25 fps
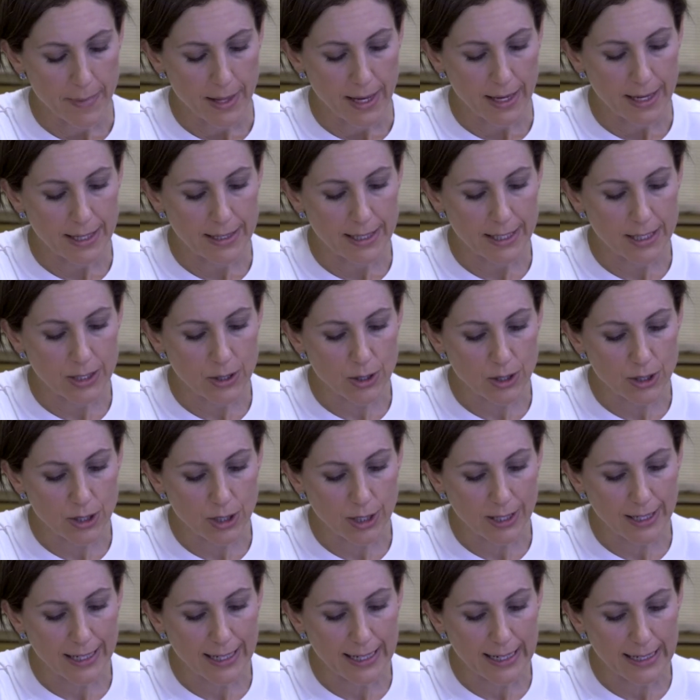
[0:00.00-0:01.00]
It is also
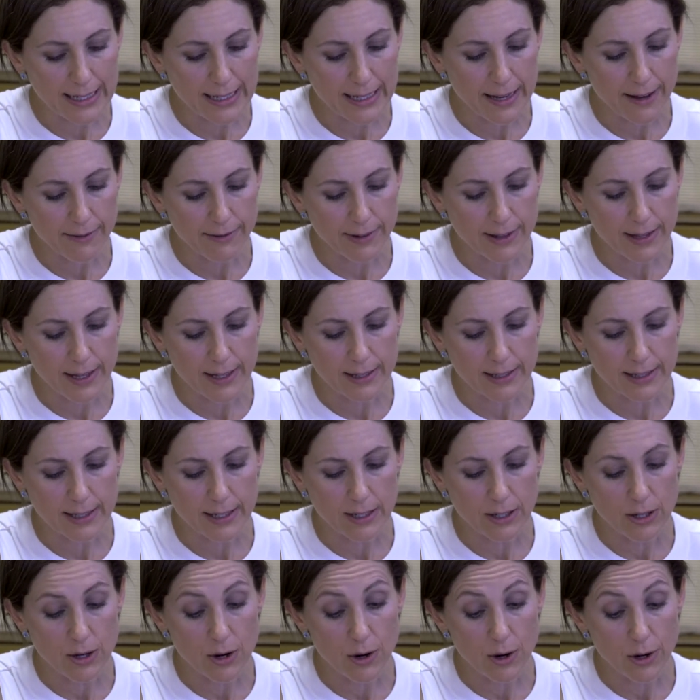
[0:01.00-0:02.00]
clearly evident
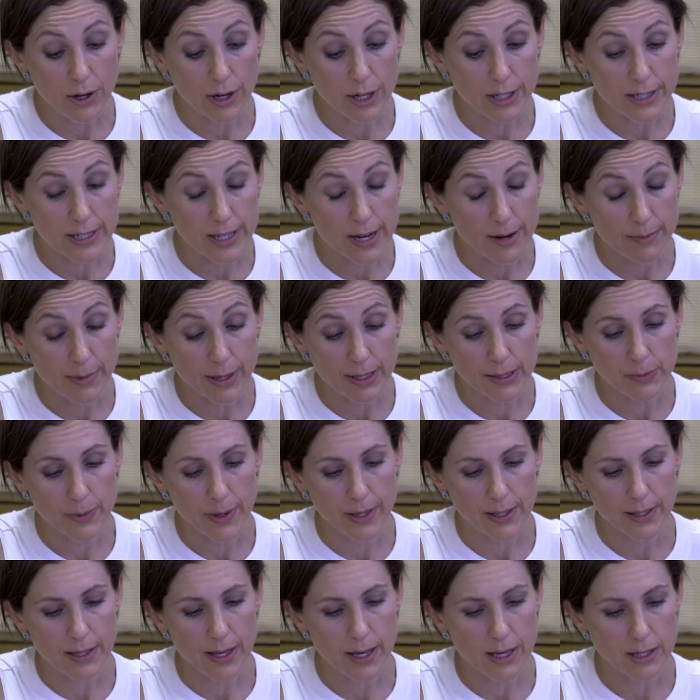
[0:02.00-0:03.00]
in longer-term
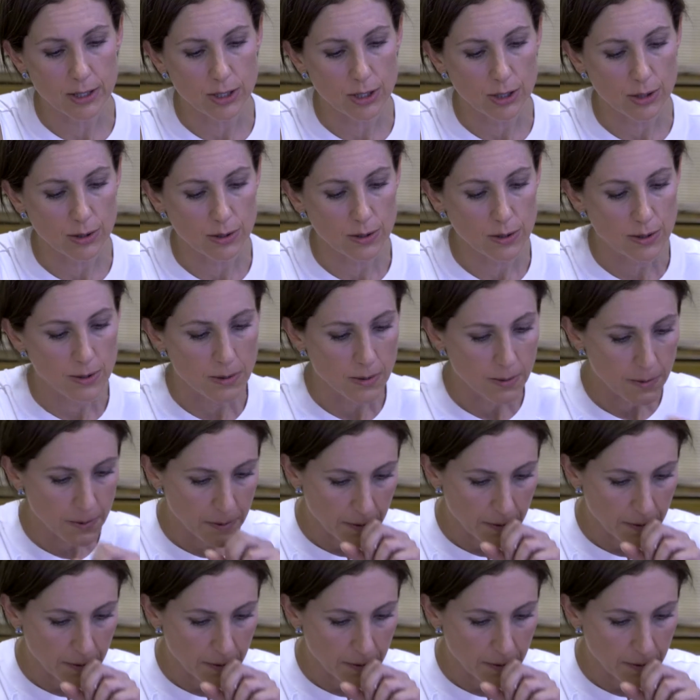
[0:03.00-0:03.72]
expectations.